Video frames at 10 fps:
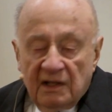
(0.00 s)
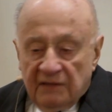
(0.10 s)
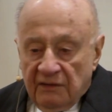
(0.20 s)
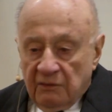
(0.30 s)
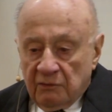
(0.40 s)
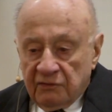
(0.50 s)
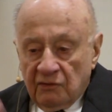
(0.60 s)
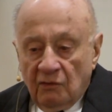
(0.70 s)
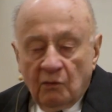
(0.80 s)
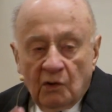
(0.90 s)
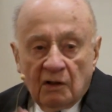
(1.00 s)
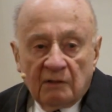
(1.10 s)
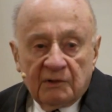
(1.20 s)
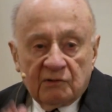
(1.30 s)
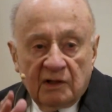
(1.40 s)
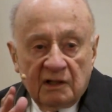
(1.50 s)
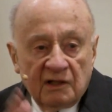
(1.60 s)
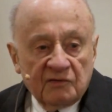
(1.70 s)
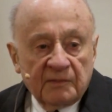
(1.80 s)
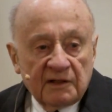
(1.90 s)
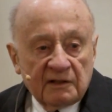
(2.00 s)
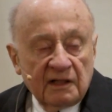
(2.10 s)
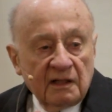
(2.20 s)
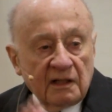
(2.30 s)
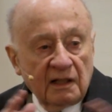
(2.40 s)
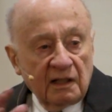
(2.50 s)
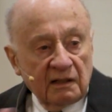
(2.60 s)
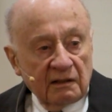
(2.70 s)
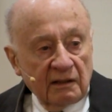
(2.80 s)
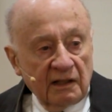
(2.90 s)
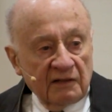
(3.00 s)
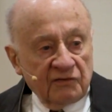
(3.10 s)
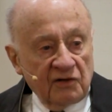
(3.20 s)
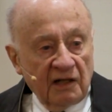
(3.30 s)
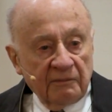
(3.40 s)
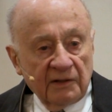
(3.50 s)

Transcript: that there was no wall between his building and the SJ